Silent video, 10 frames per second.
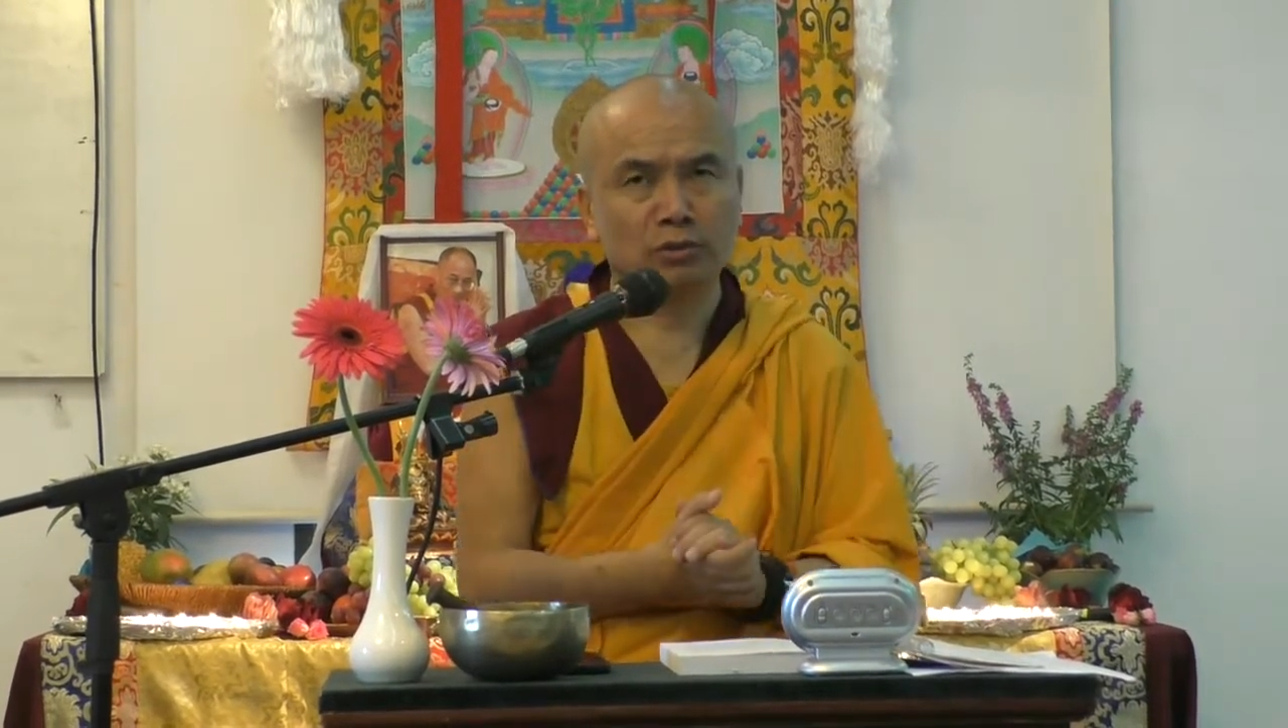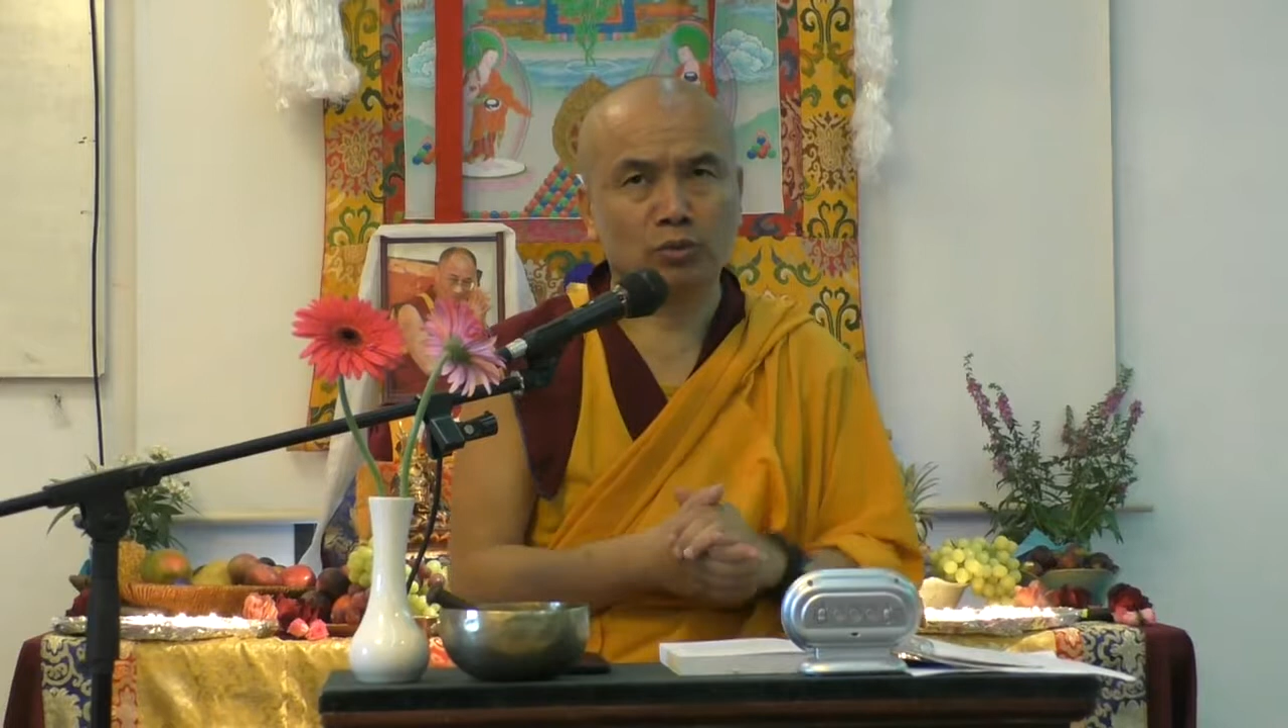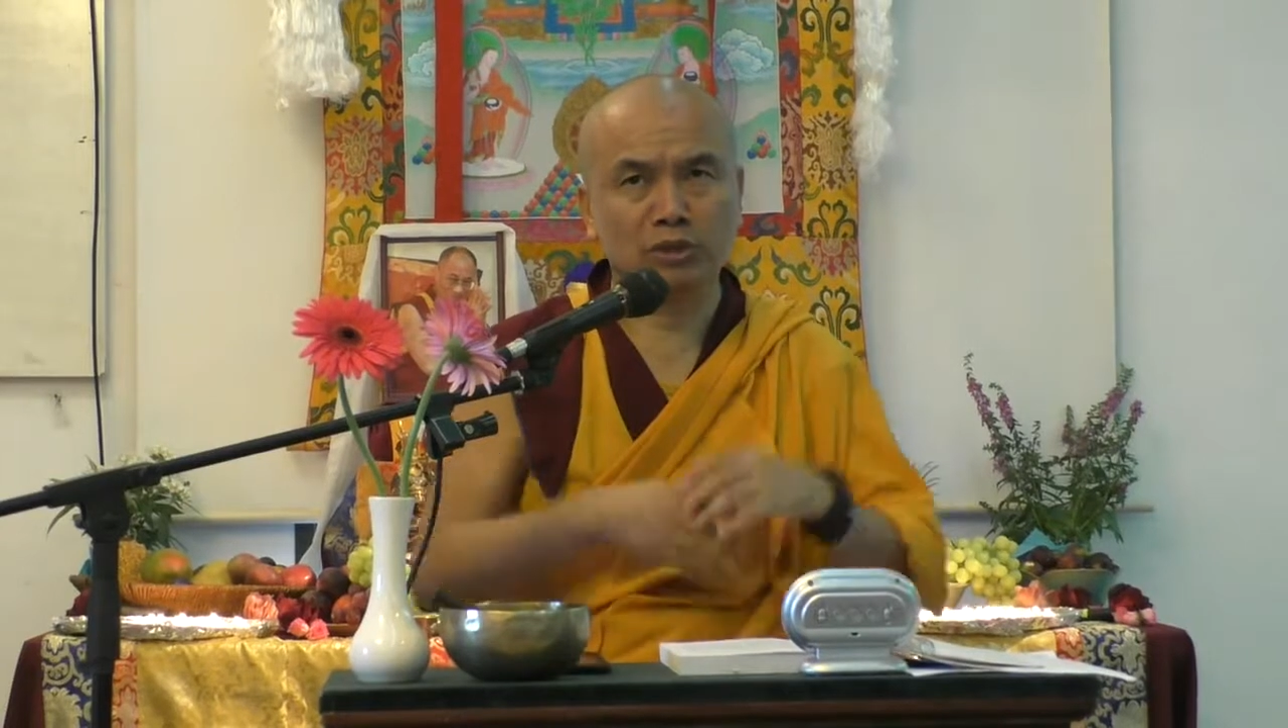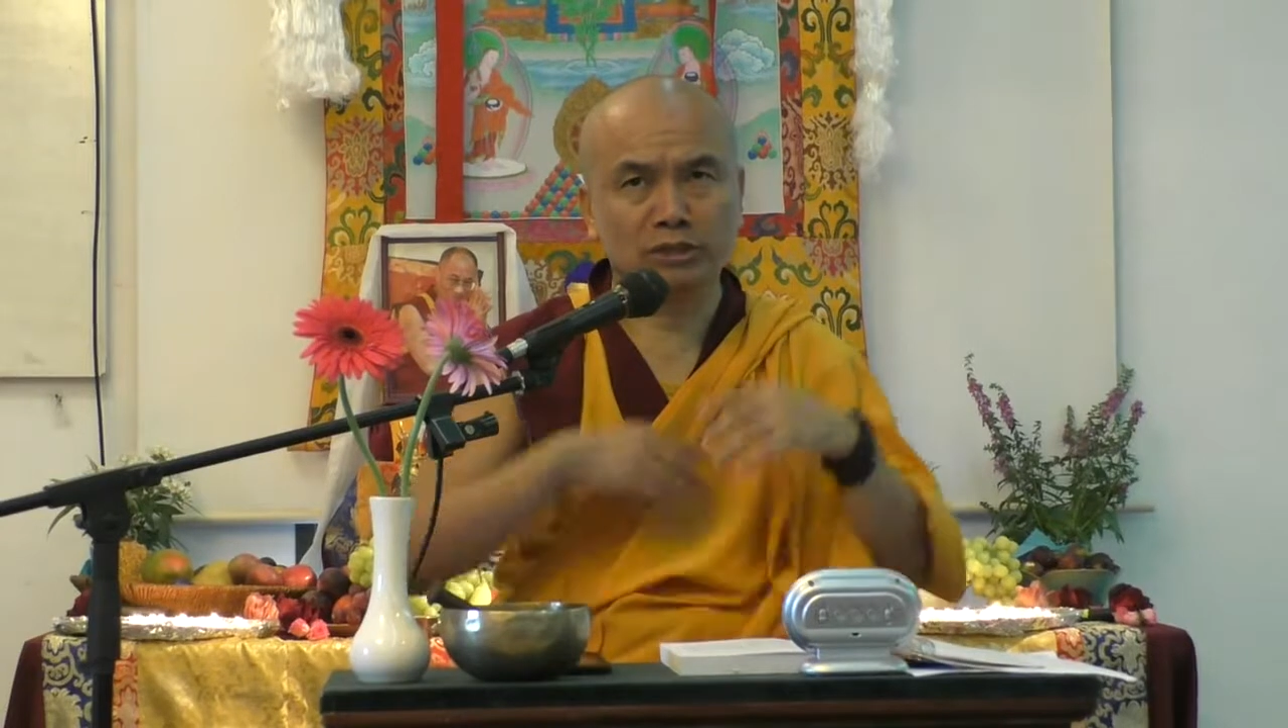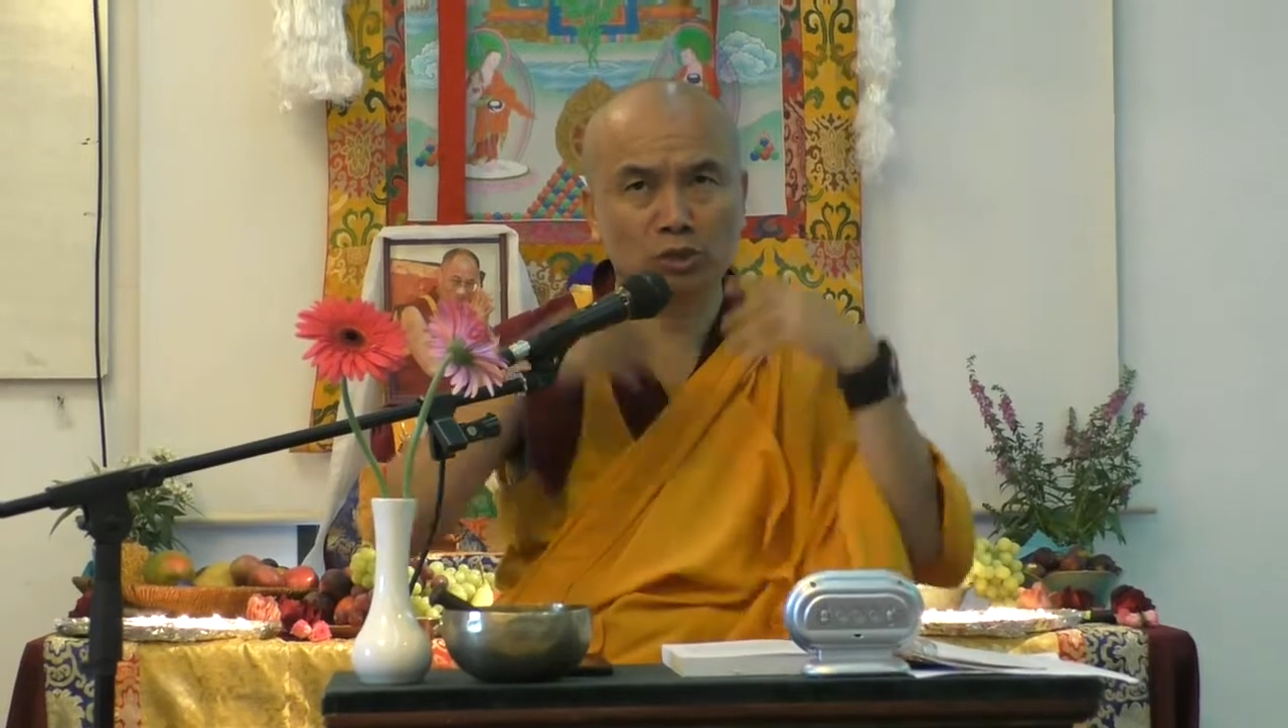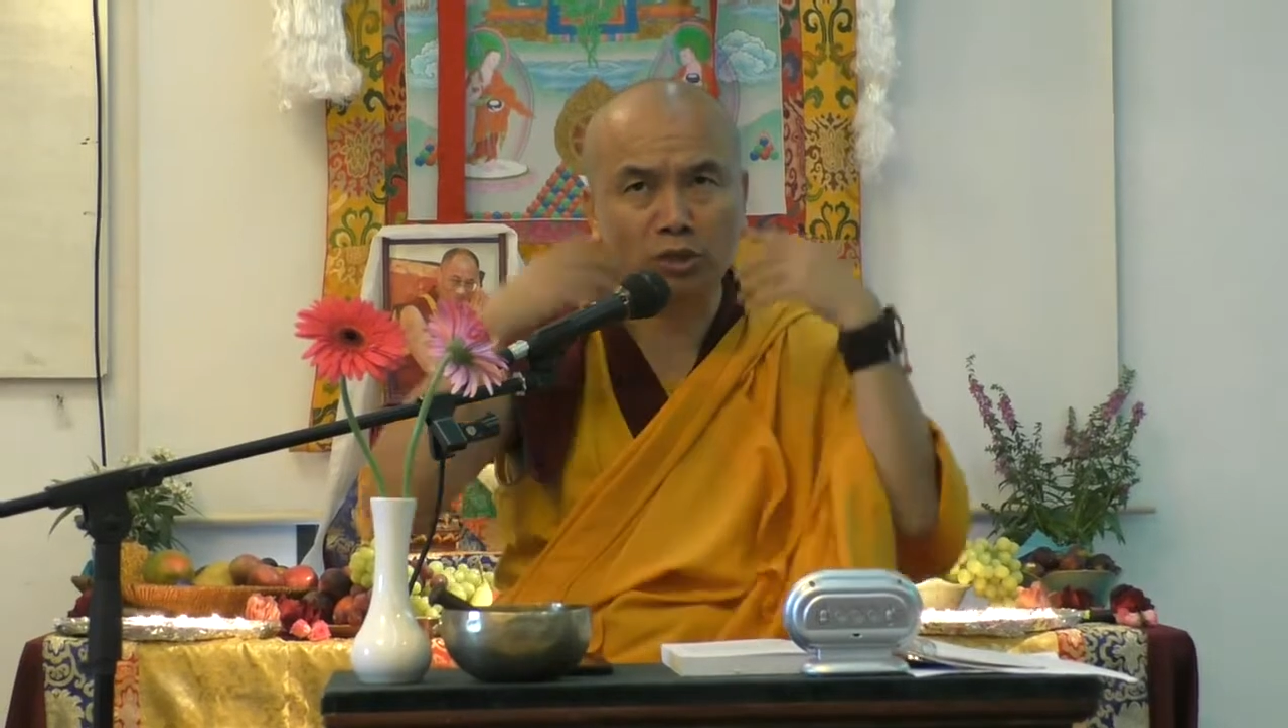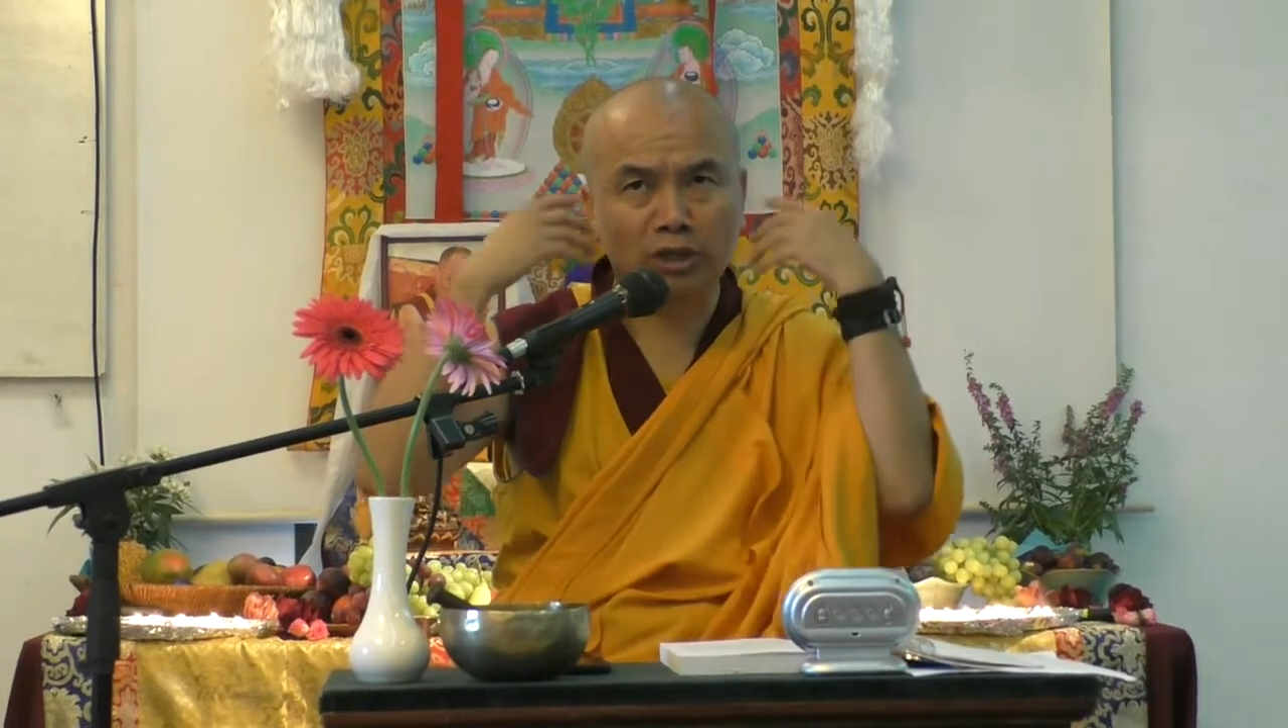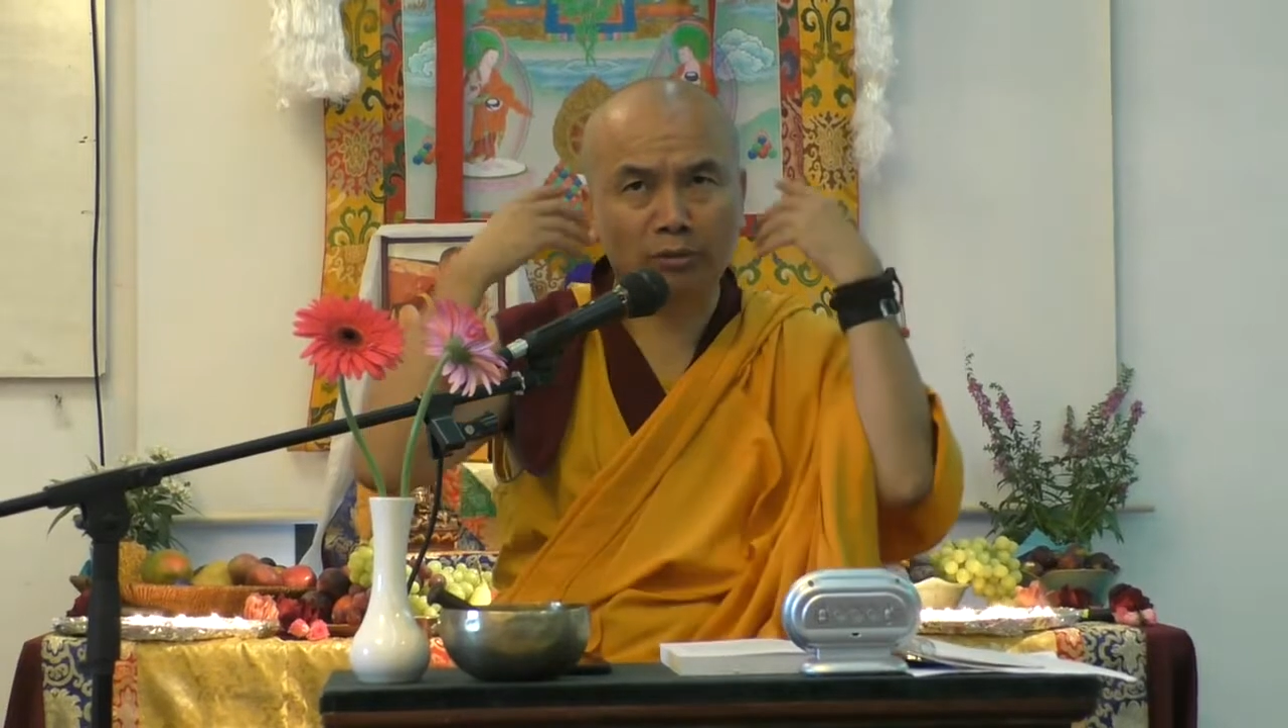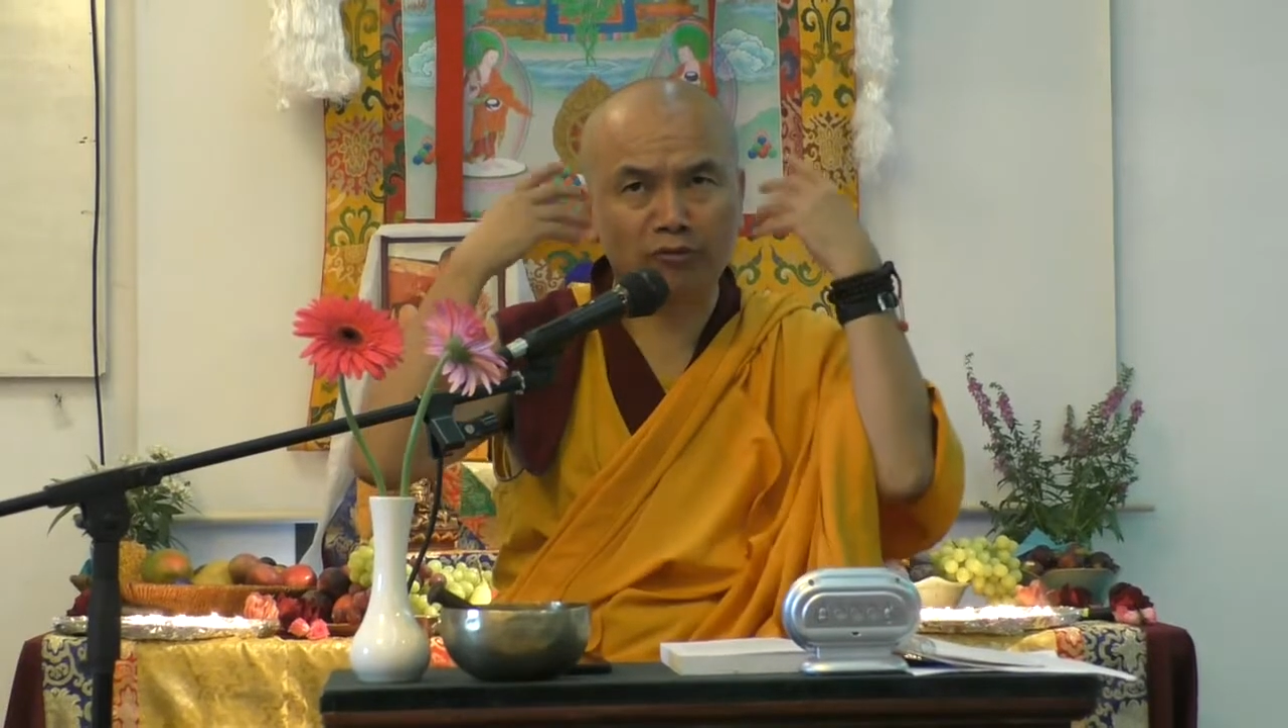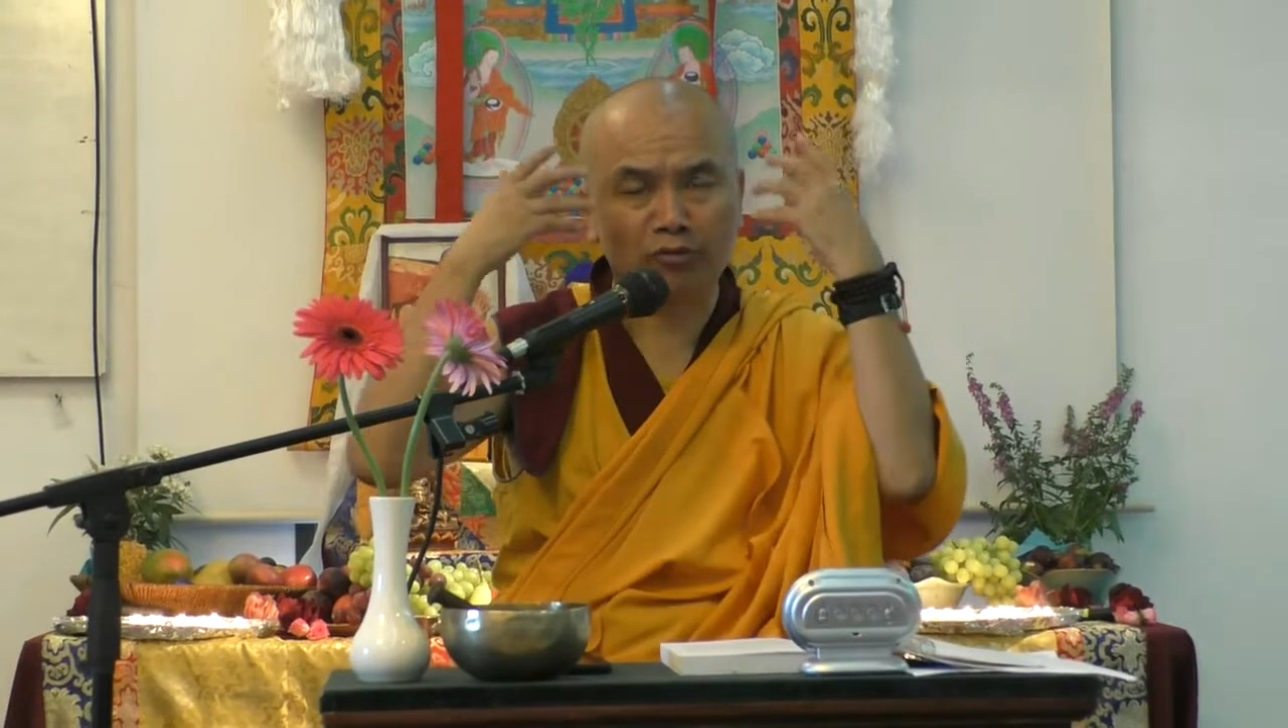was all coming